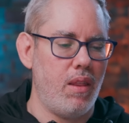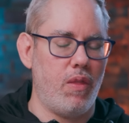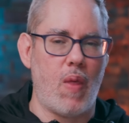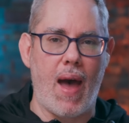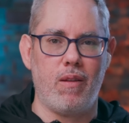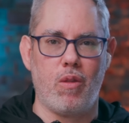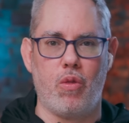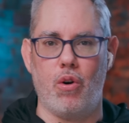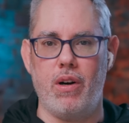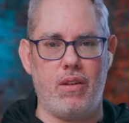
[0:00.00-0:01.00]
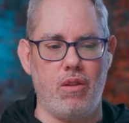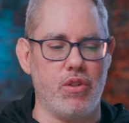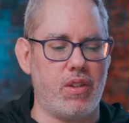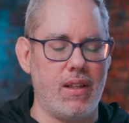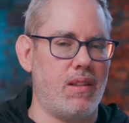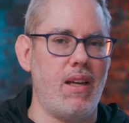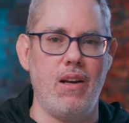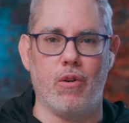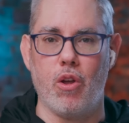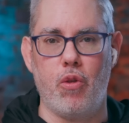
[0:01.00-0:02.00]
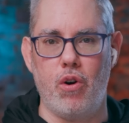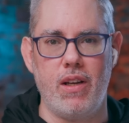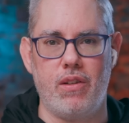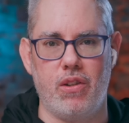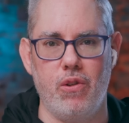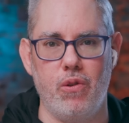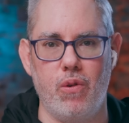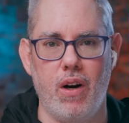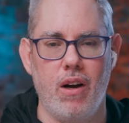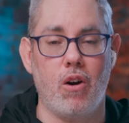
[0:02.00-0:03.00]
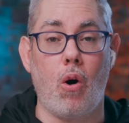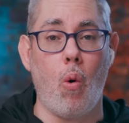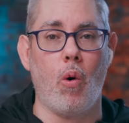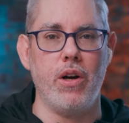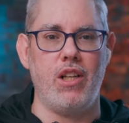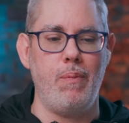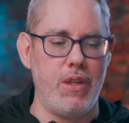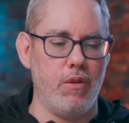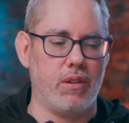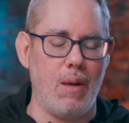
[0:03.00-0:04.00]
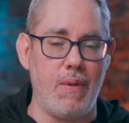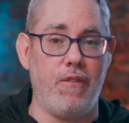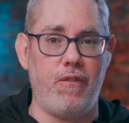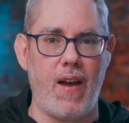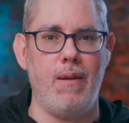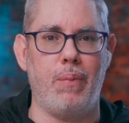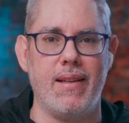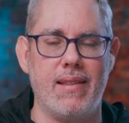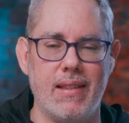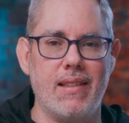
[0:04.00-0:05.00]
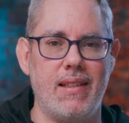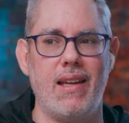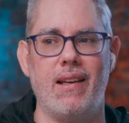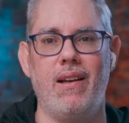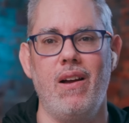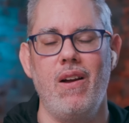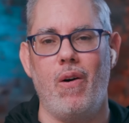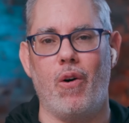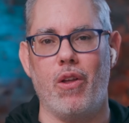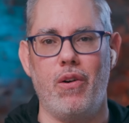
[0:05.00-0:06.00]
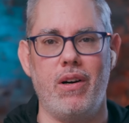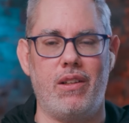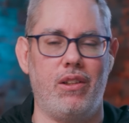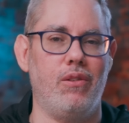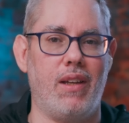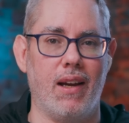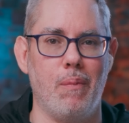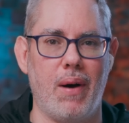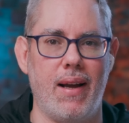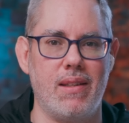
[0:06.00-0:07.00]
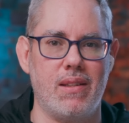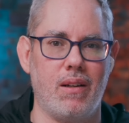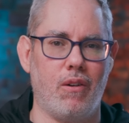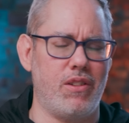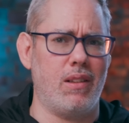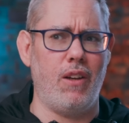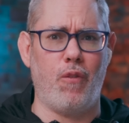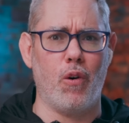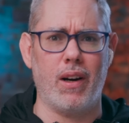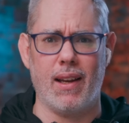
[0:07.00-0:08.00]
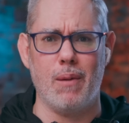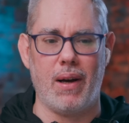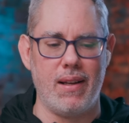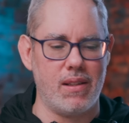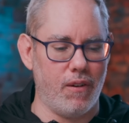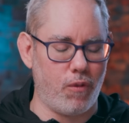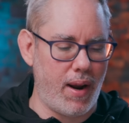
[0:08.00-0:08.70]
that 30, those 16 or 32 core GPU is going to be fed by 16 or 32 gigabytes or 64 gigabytes of